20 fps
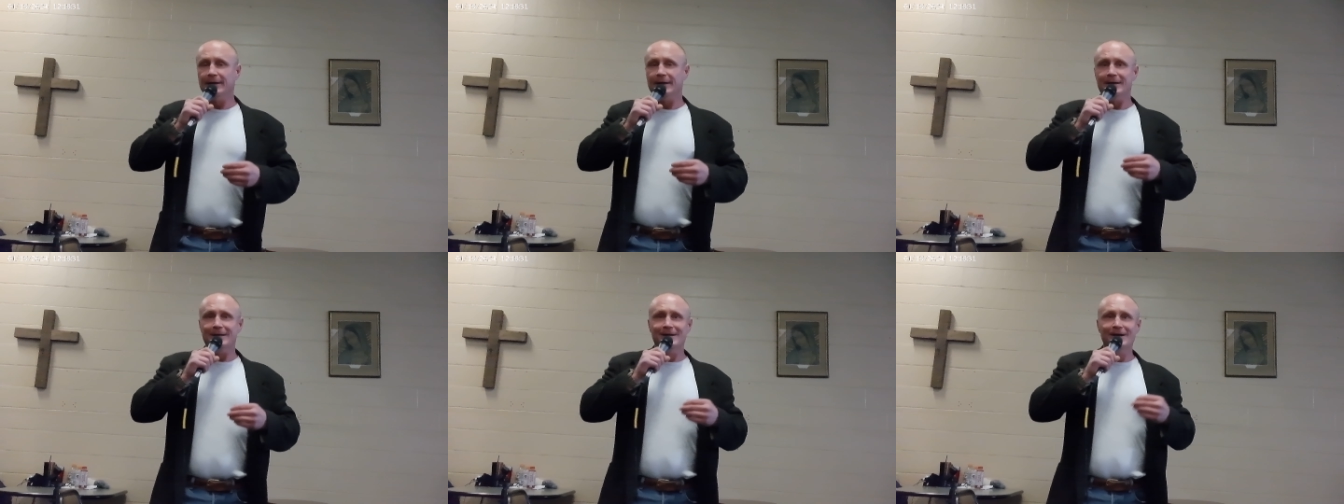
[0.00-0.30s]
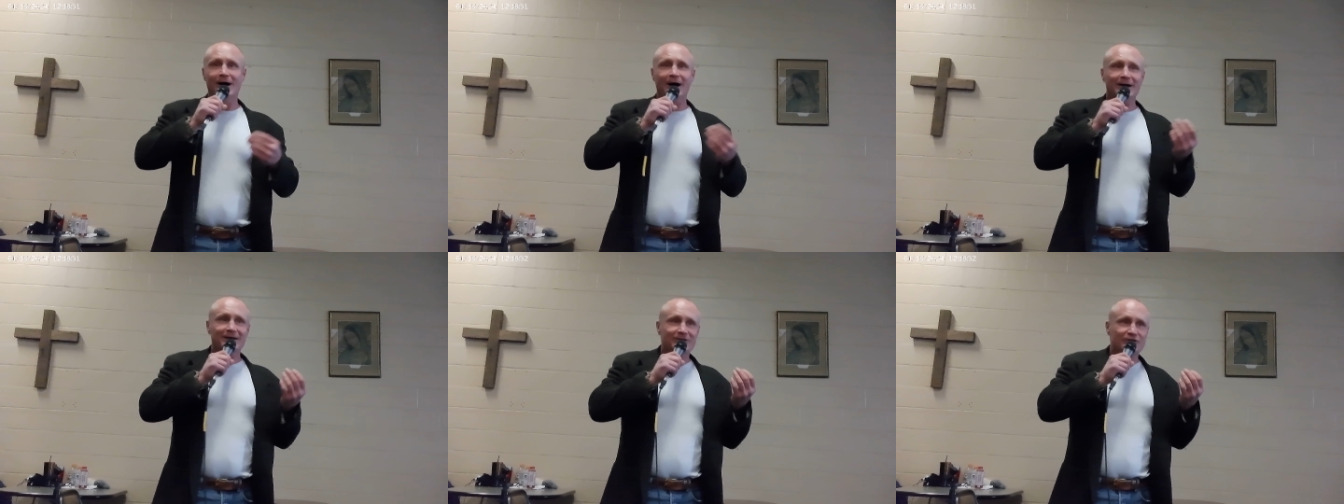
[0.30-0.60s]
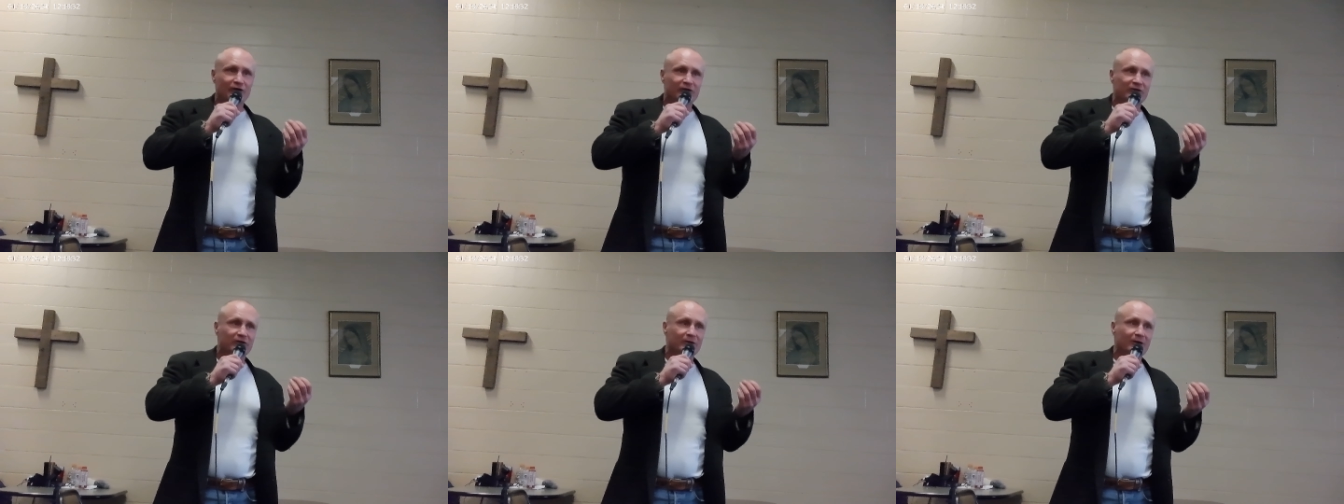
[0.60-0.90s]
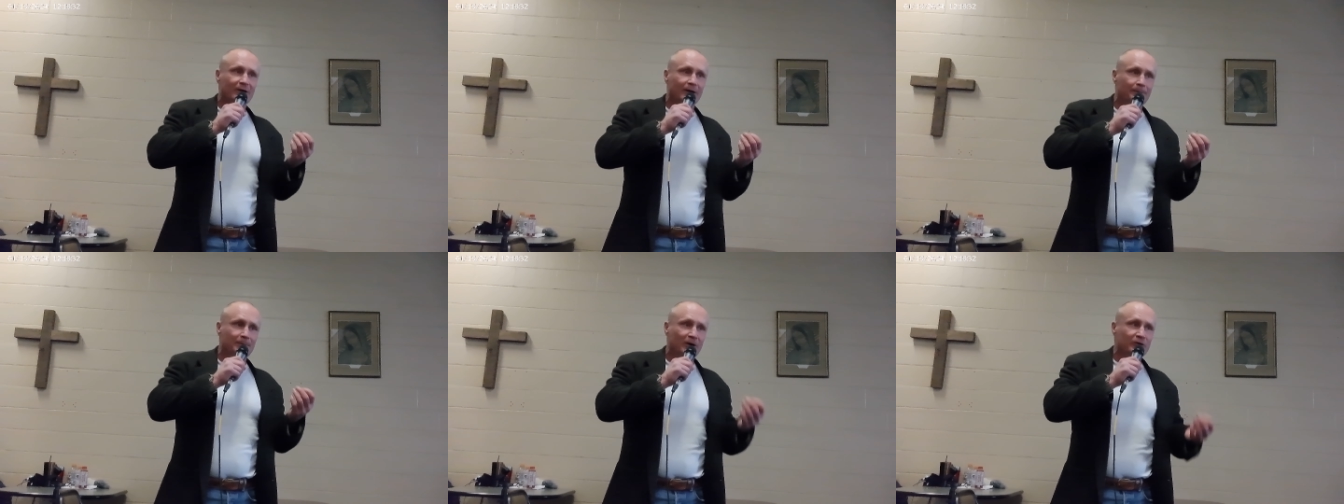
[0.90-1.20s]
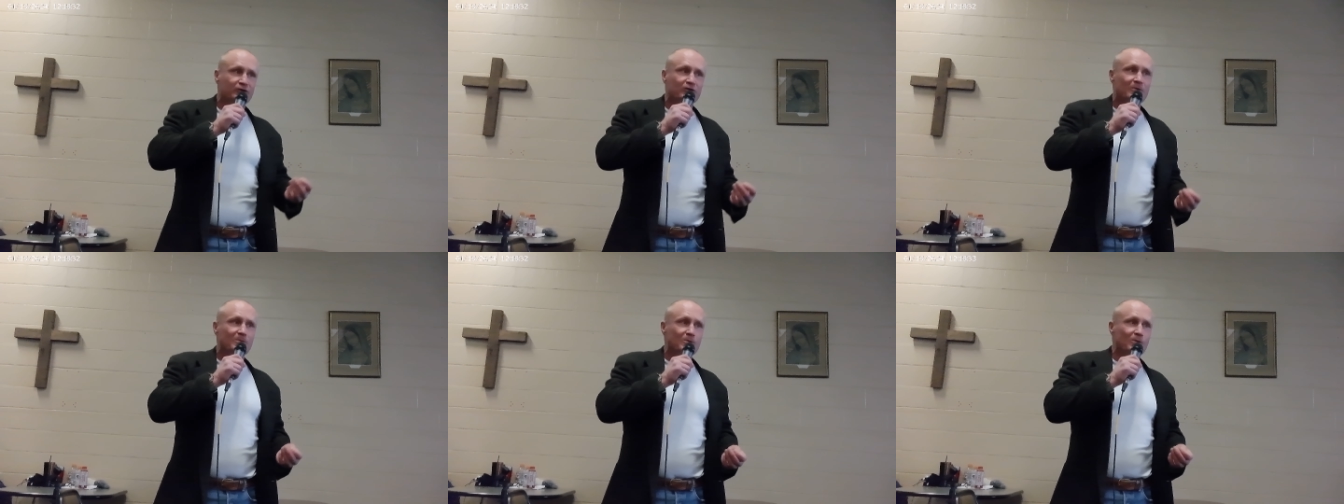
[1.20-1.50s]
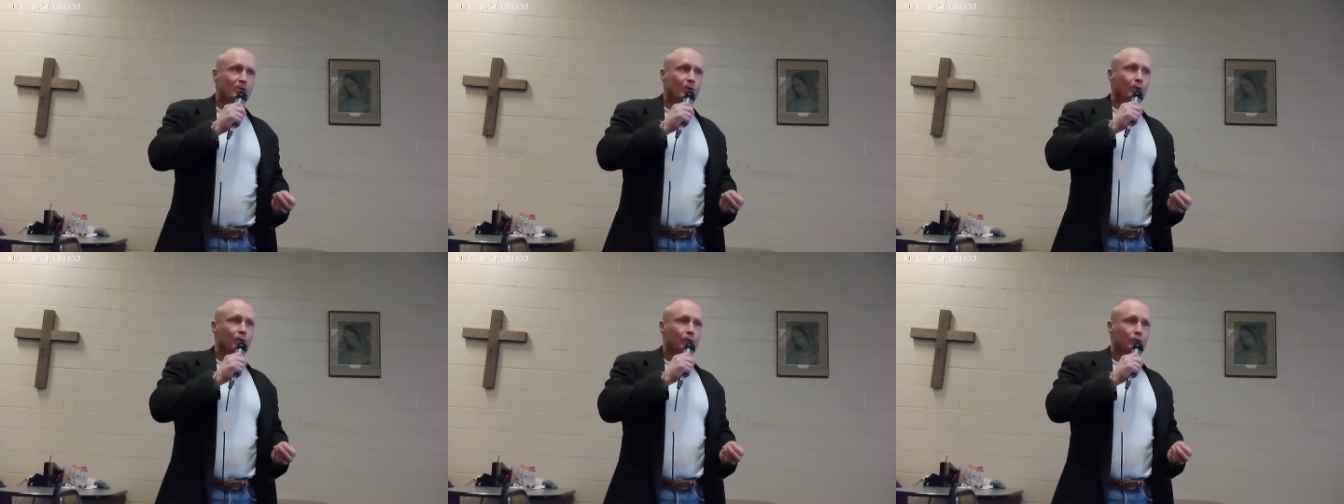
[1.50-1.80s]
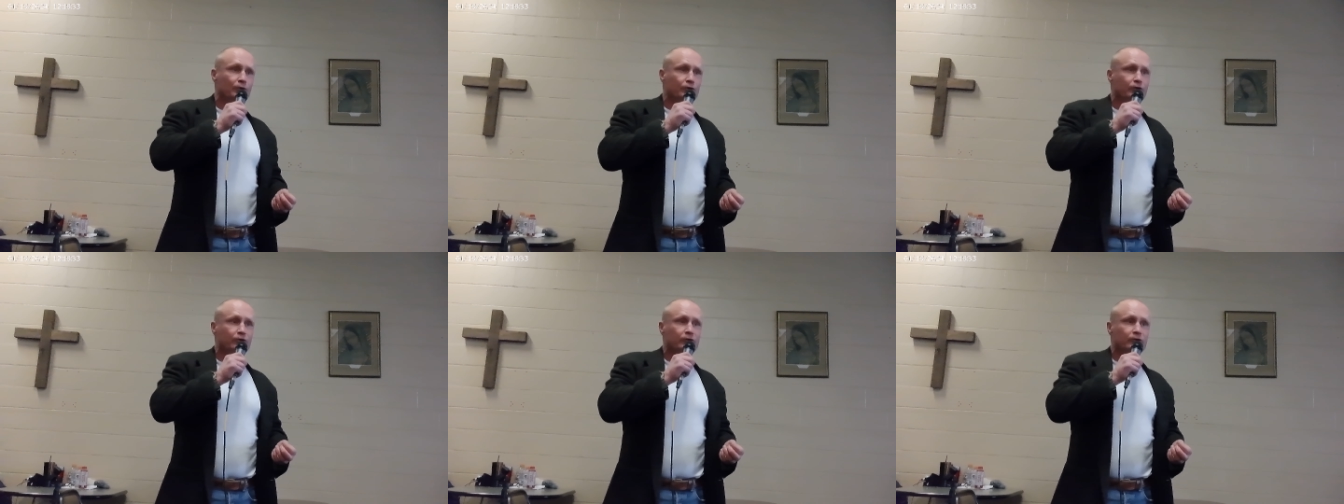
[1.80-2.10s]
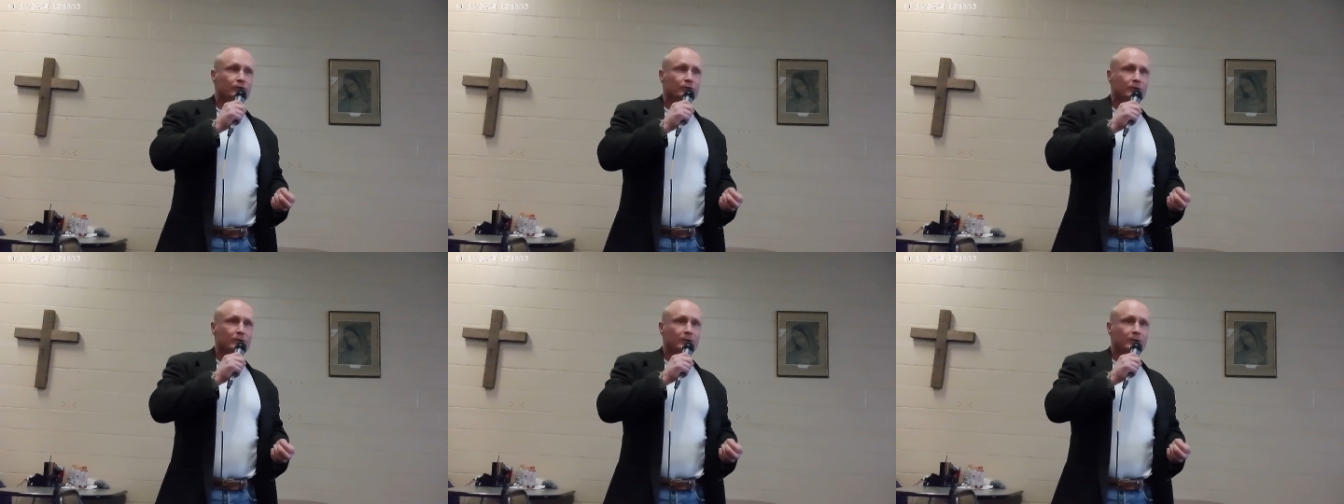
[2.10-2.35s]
not just a bunch of rules.